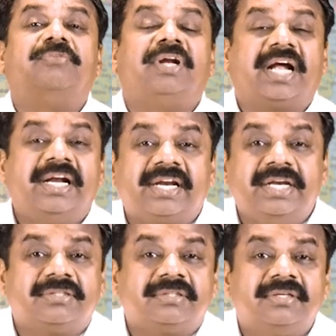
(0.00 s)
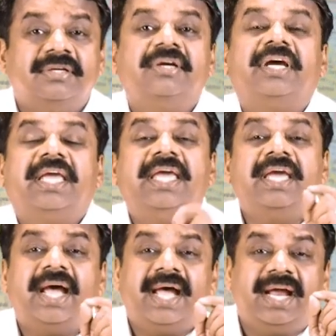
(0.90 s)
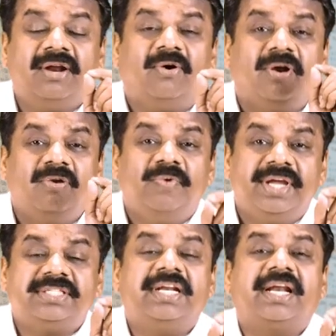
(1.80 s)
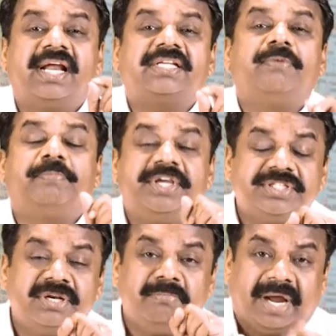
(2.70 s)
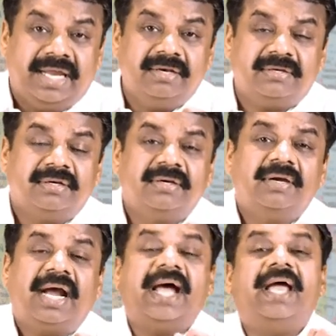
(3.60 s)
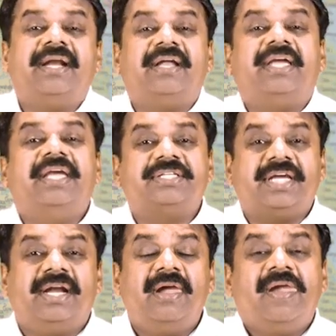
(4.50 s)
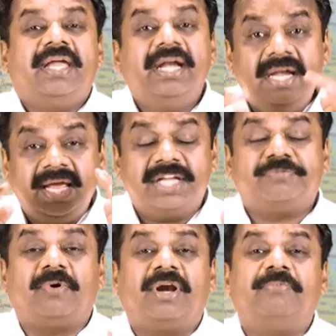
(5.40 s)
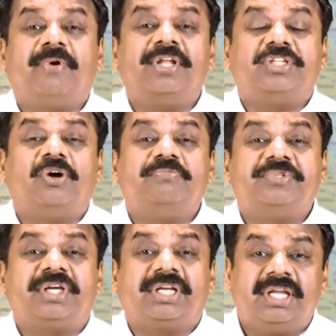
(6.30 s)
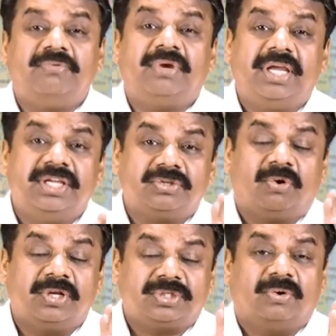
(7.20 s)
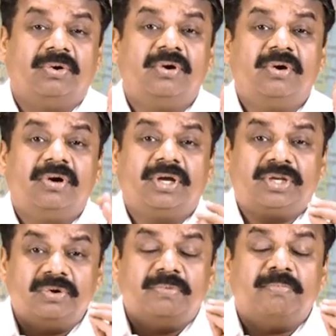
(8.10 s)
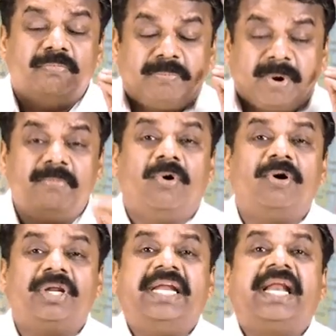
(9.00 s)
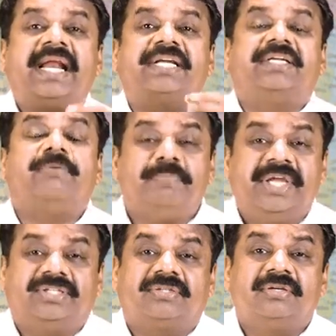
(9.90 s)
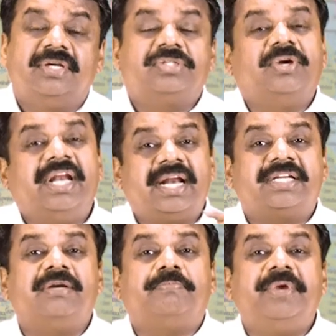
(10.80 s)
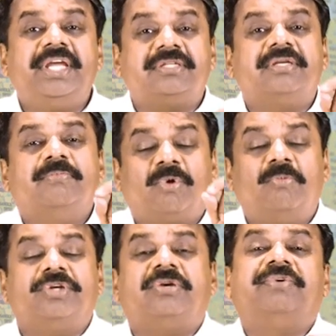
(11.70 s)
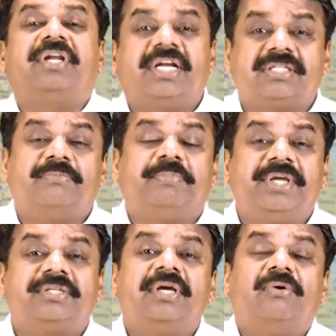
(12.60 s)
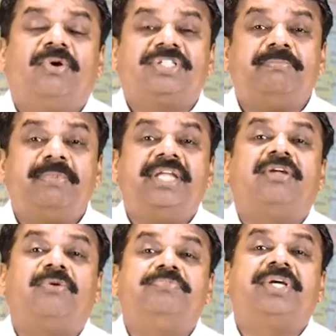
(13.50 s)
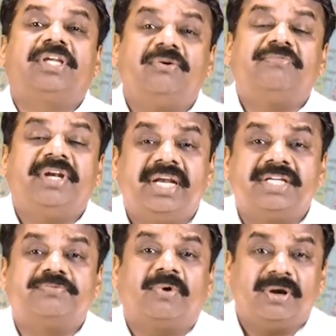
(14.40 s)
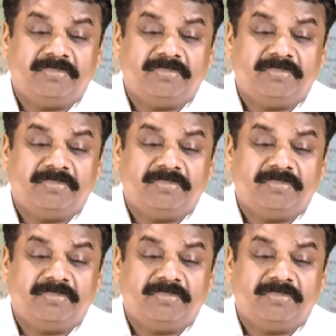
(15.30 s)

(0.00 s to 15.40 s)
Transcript: world countries, he had always international peace in mind, and he said India's foreign policy objective is also to promote international peace. So, international peace, promotion of international peace was a major objective of India's foreign